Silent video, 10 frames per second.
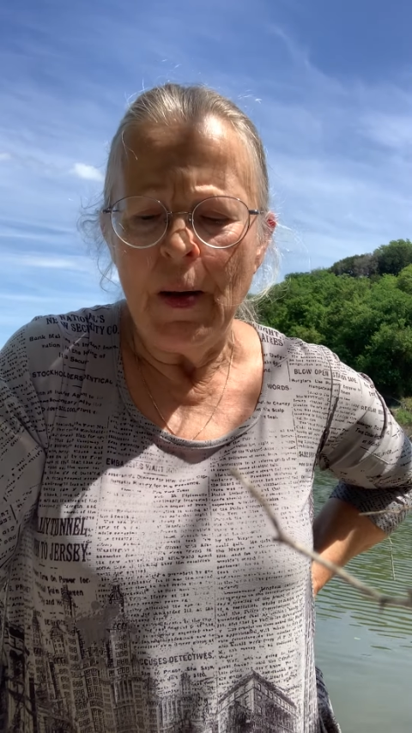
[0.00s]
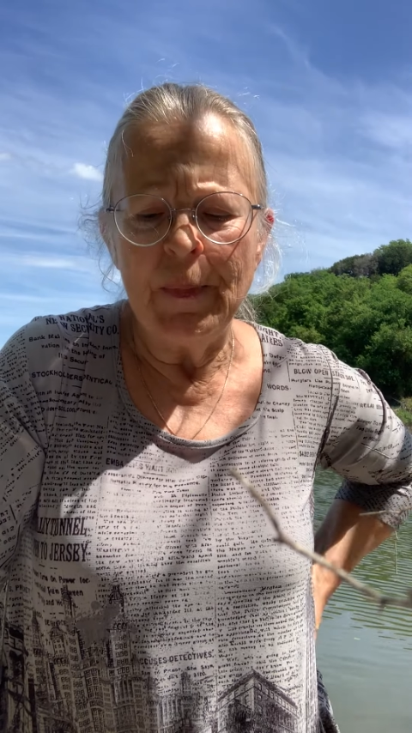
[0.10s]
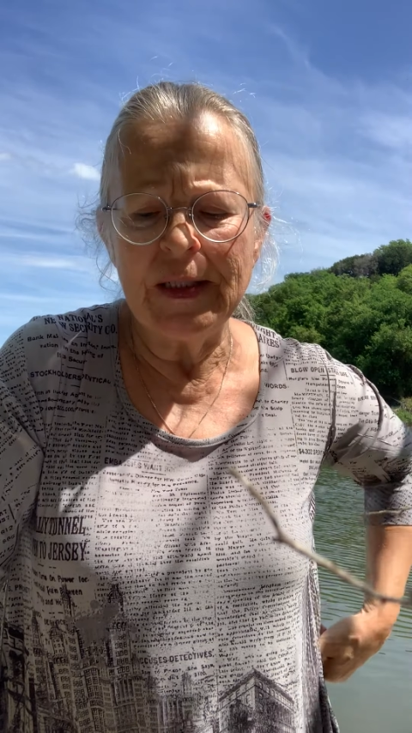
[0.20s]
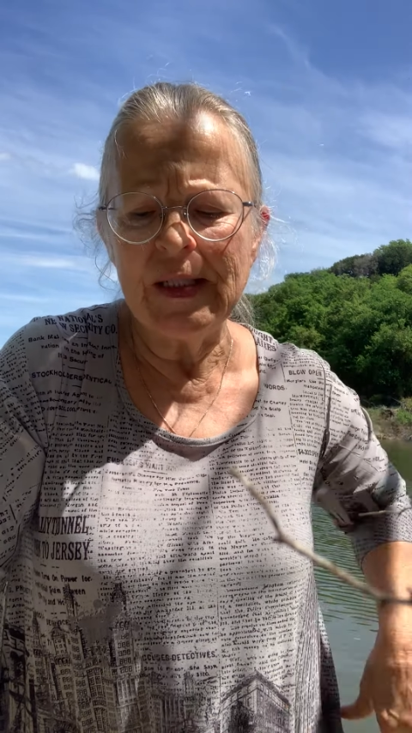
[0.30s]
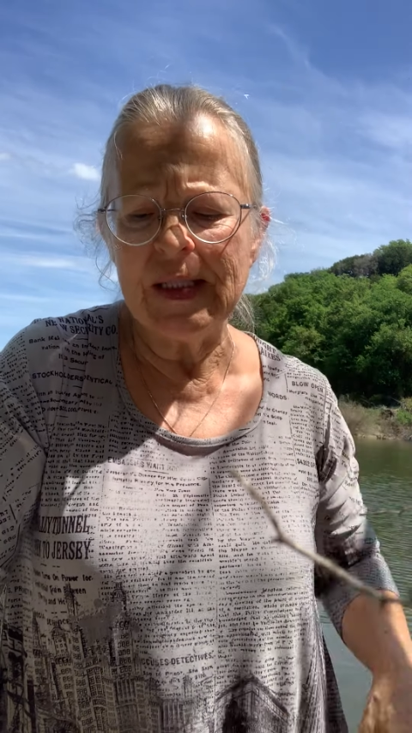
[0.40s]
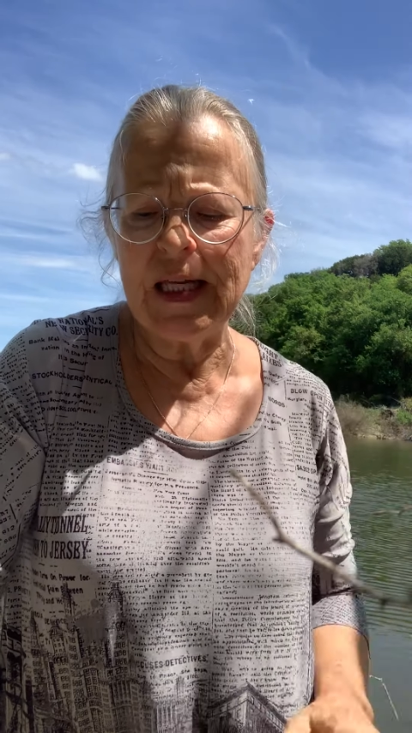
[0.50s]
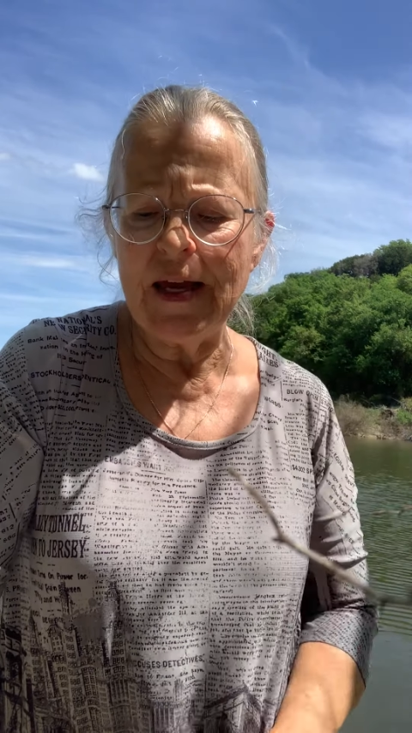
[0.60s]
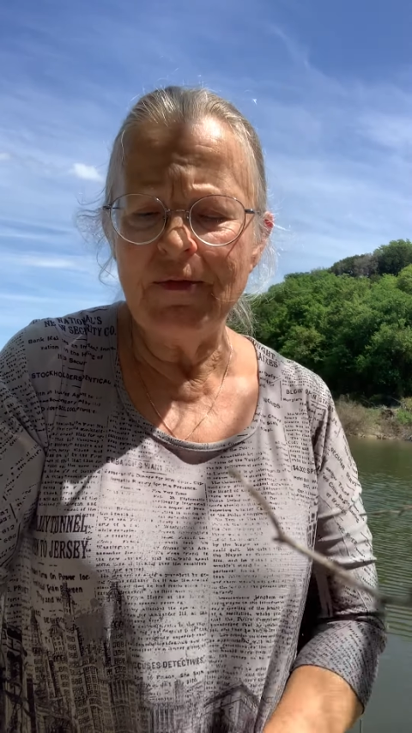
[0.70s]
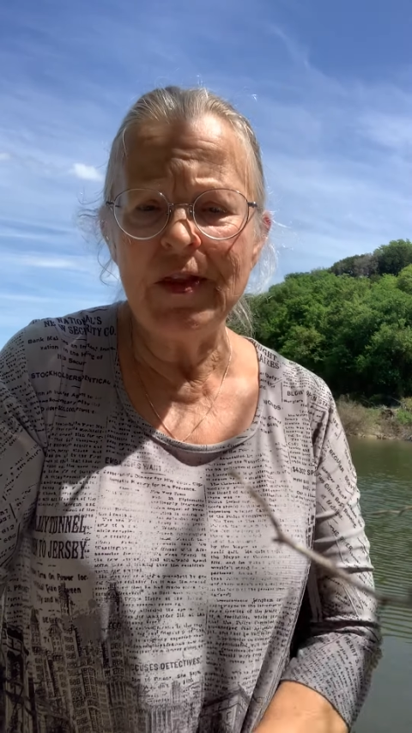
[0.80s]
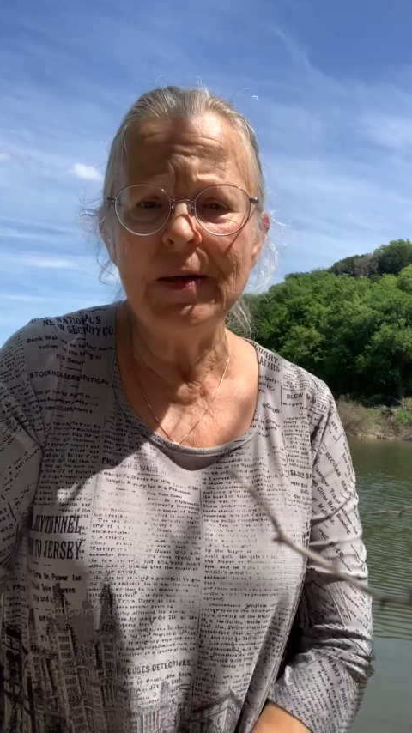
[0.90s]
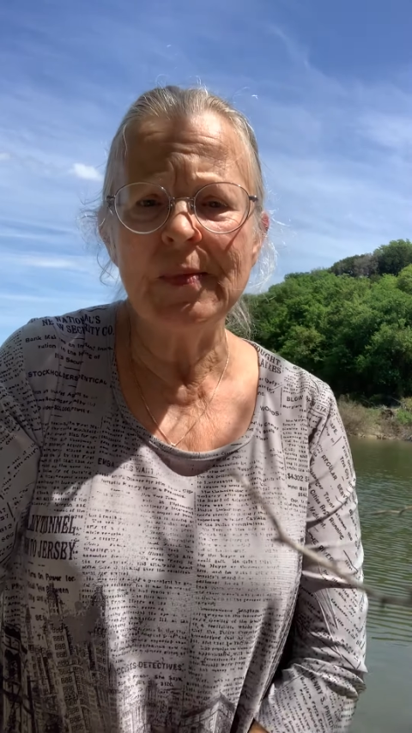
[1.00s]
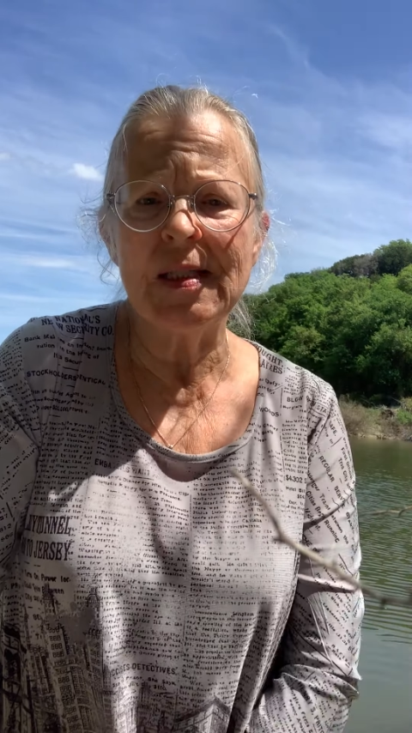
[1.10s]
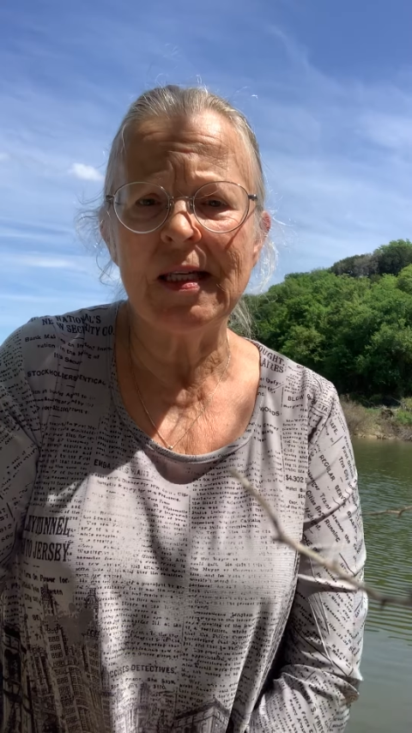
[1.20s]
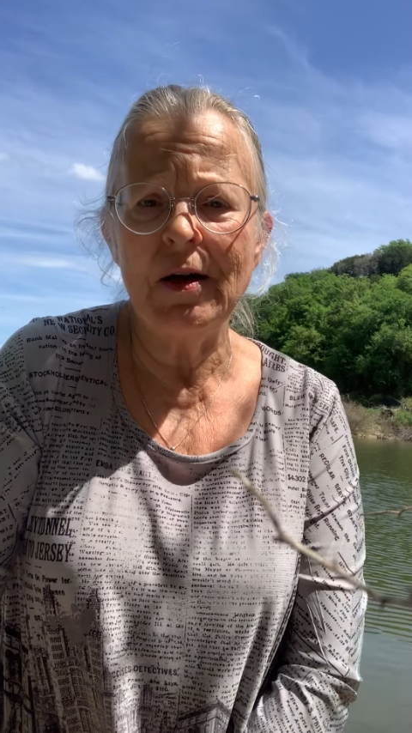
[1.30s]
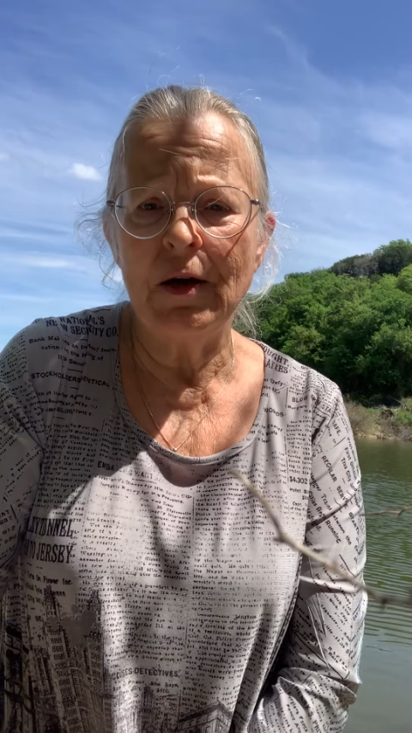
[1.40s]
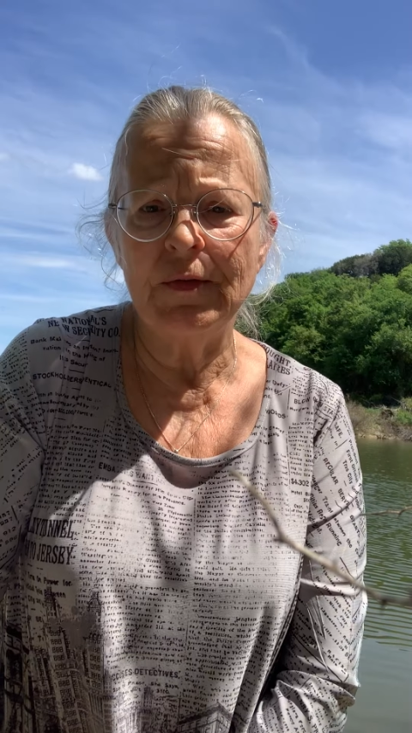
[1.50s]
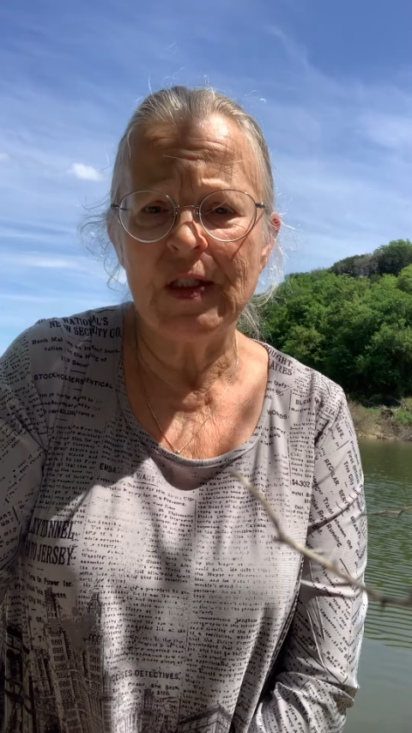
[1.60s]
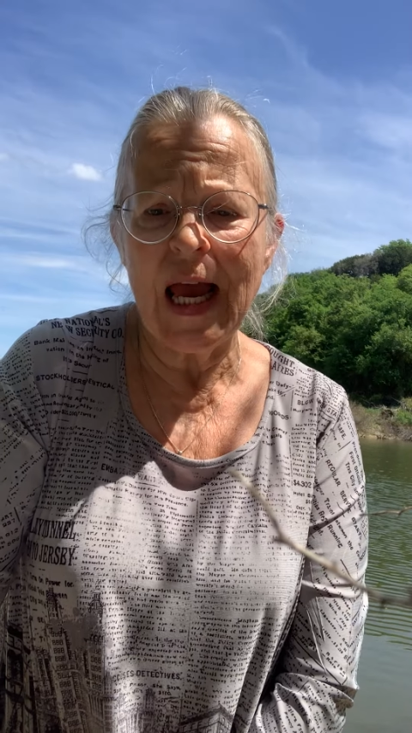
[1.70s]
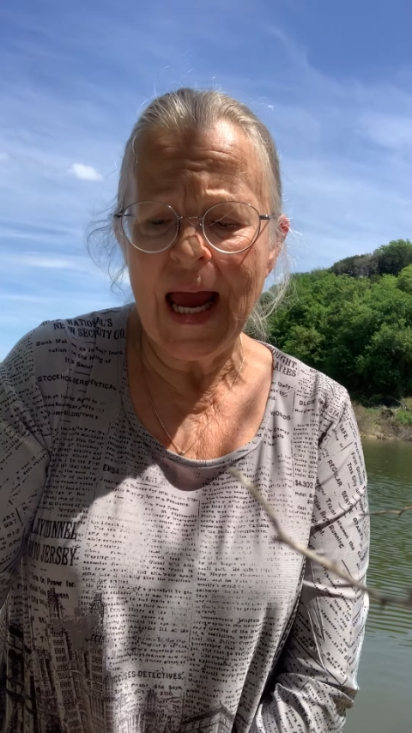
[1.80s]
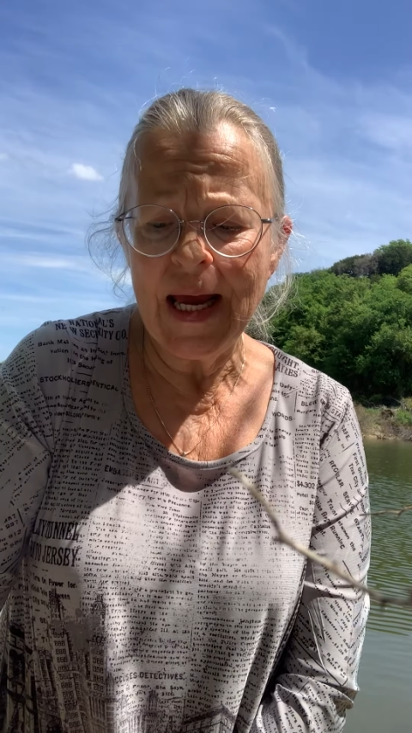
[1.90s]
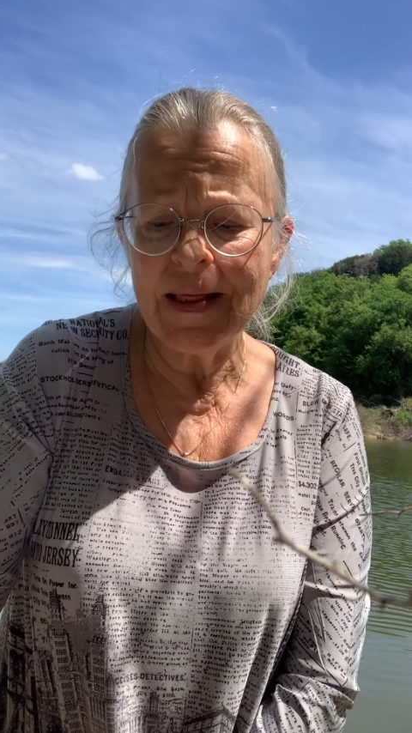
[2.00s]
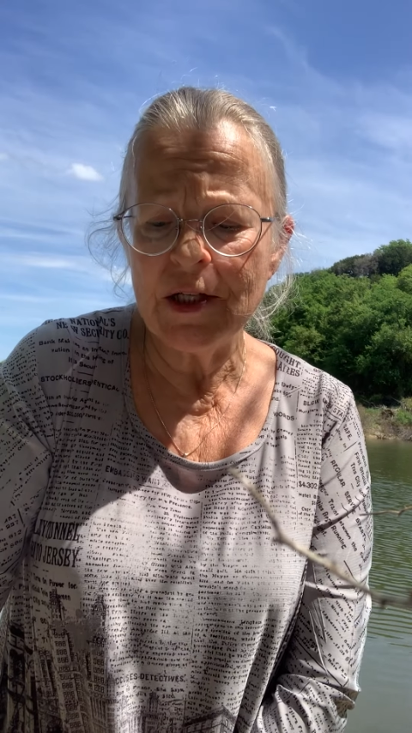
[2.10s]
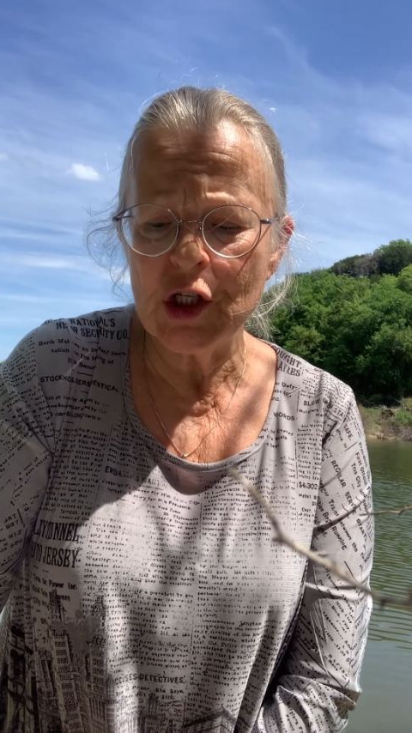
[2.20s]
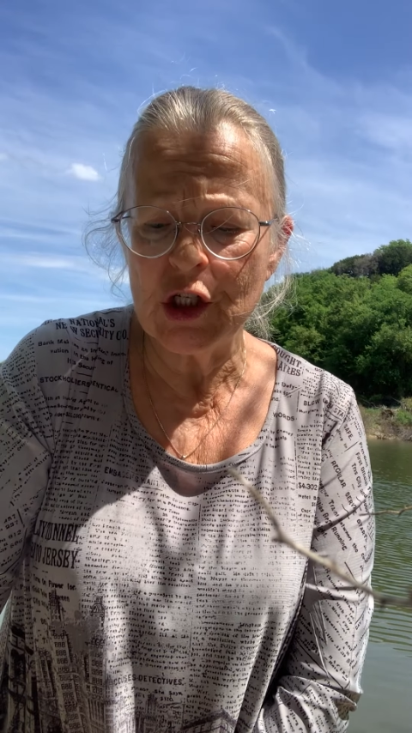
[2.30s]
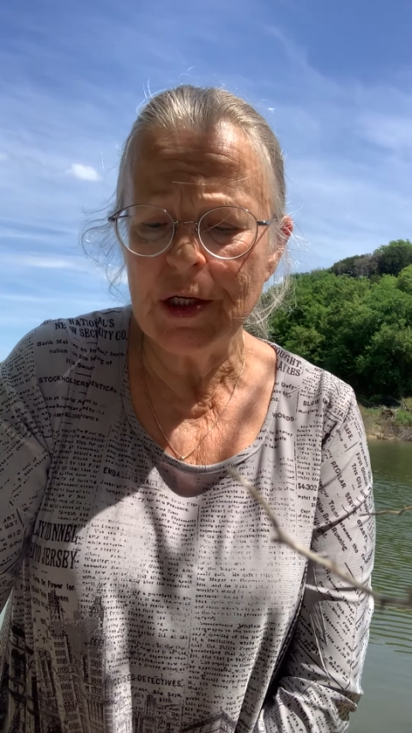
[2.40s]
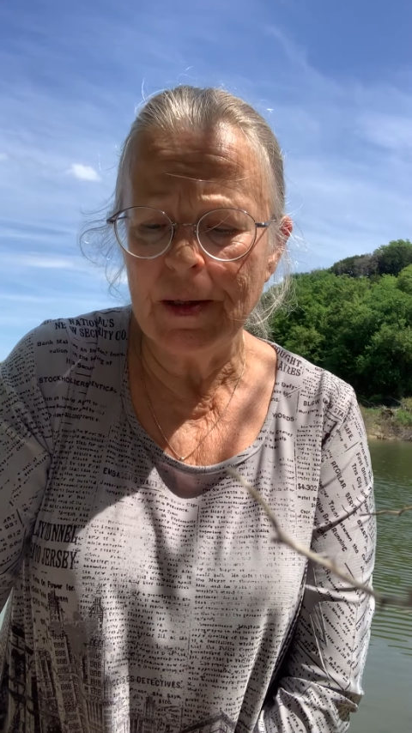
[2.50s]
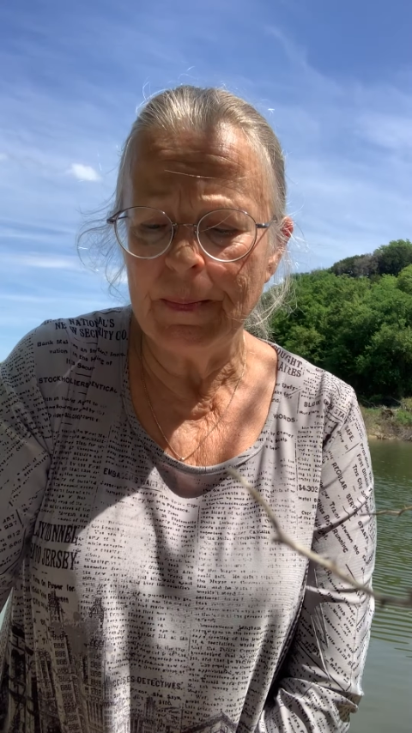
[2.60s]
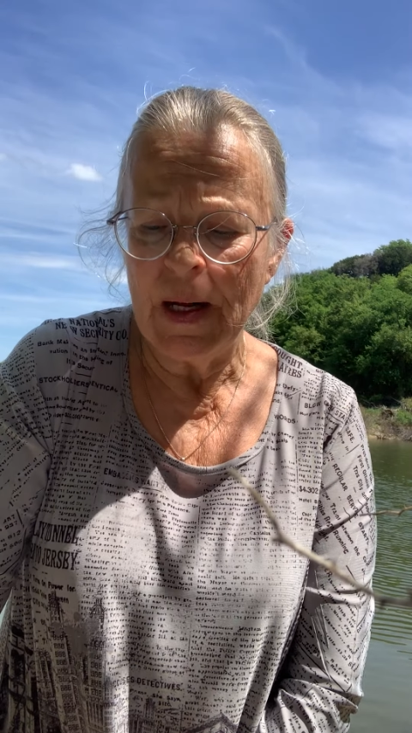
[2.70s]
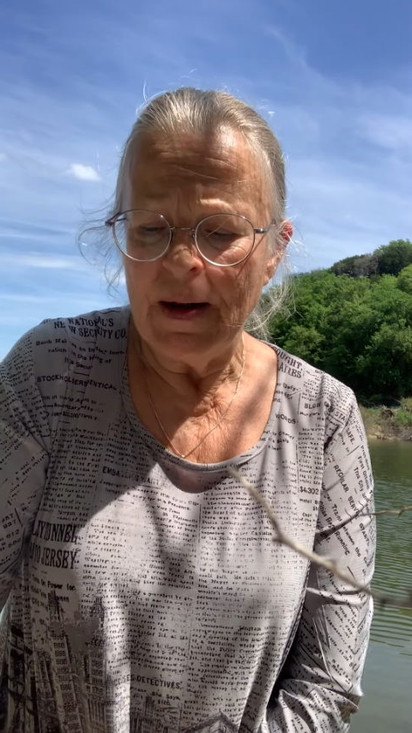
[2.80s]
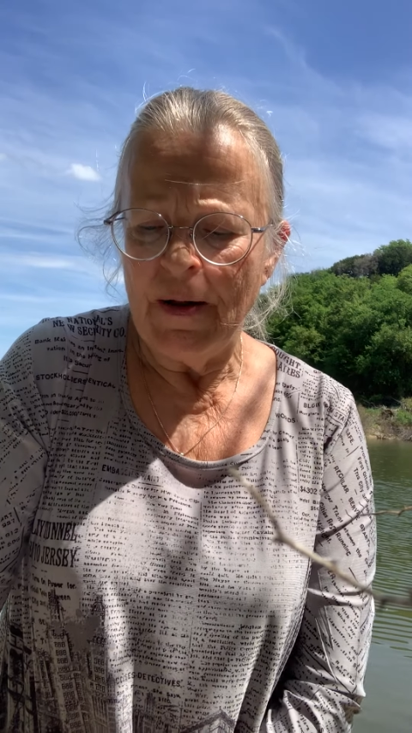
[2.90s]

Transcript: But to save themselves and the ship,